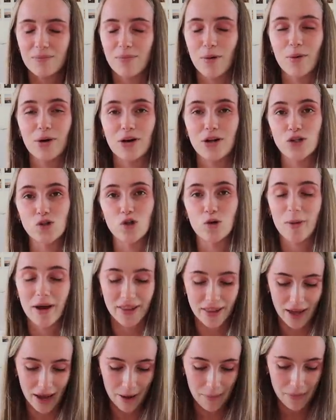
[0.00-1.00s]
But we don't talk
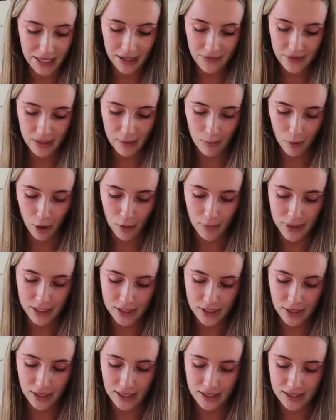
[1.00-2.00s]
about that. Live in the
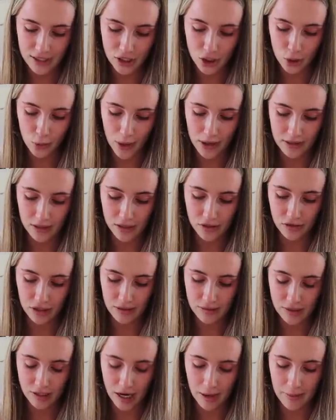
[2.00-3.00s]
moment, so less than two hours of
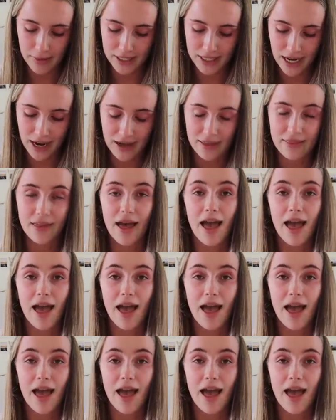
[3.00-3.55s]
screen time a day.